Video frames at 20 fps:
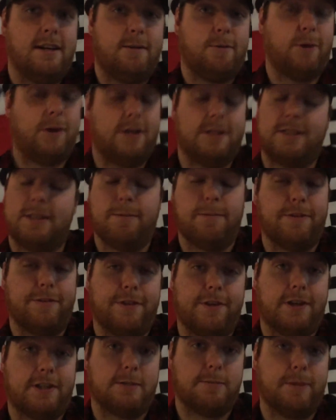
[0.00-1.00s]
What are some of
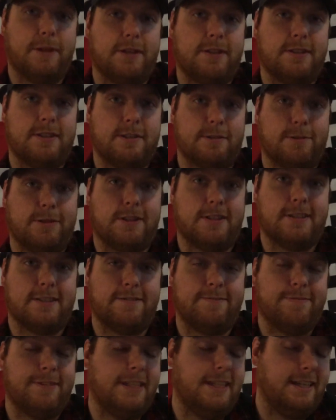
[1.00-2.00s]
your experiences with it?
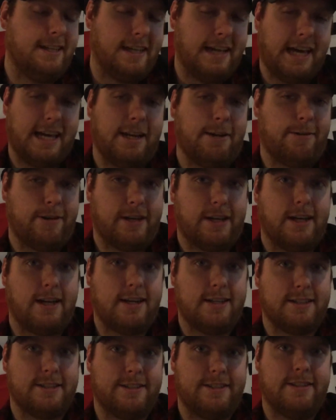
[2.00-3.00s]
Anyway,
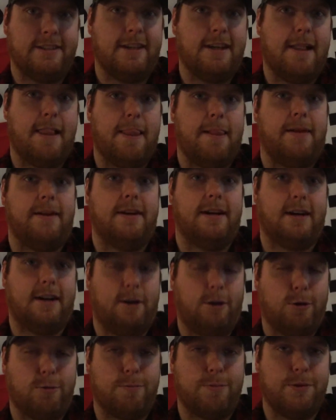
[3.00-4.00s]
guys, I
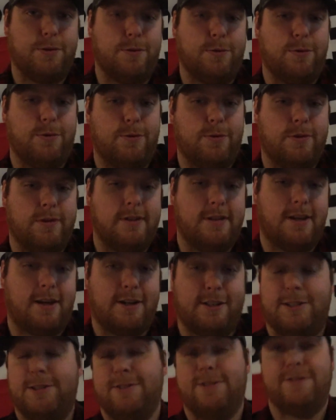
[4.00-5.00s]
hope you
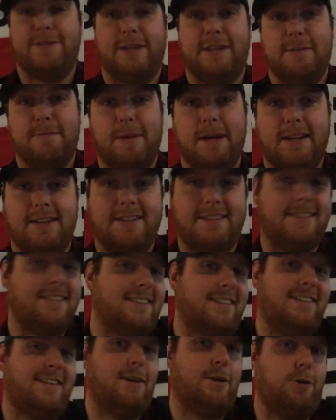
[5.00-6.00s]
aren't too offended by
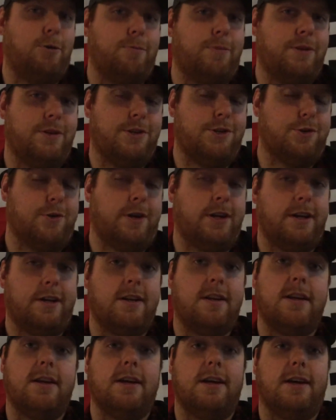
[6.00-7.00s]
this. I hope you enjoyed
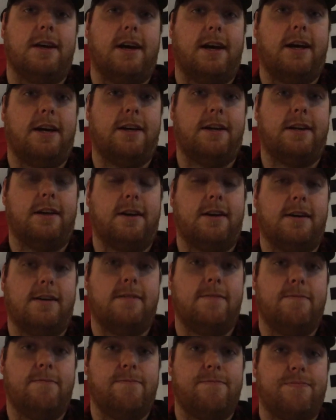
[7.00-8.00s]
it, and
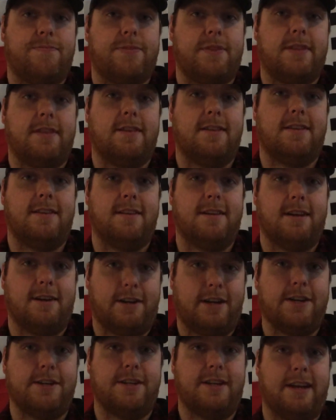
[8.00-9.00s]
I'll
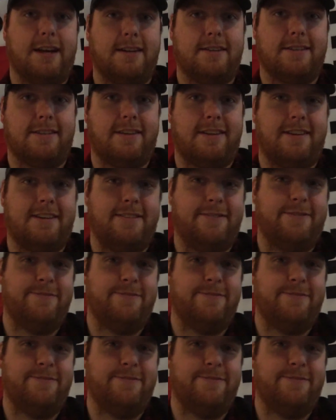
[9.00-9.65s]
catch you guys later.